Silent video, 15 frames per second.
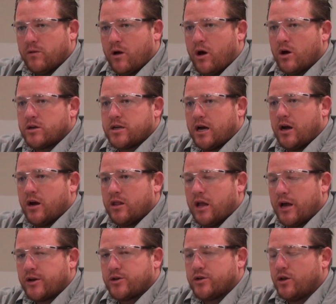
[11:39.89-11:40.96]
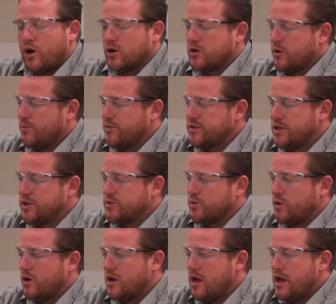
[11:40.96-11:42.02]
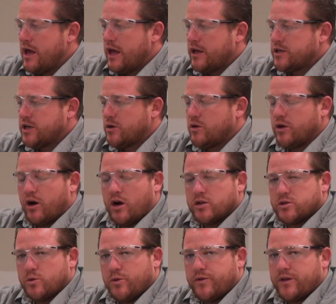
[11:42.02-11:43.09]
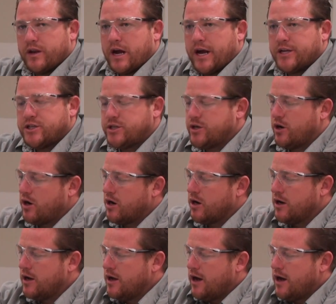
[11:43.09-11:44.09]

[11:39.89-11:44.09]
long-term residual, generally also with an IGR.